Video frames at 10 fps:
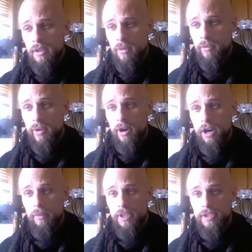When we
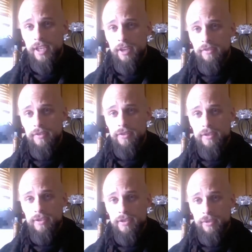harm ourselves
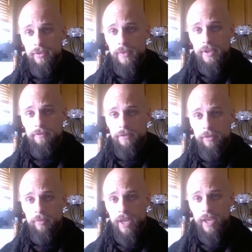so that we can feel
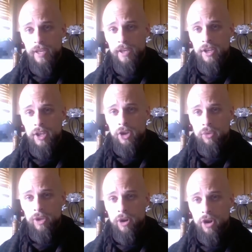pain,
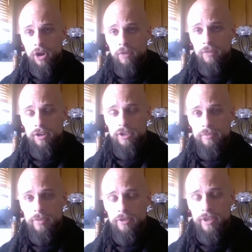we harm our
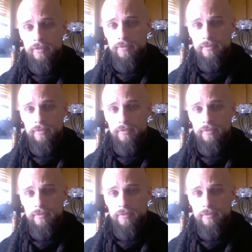spirit.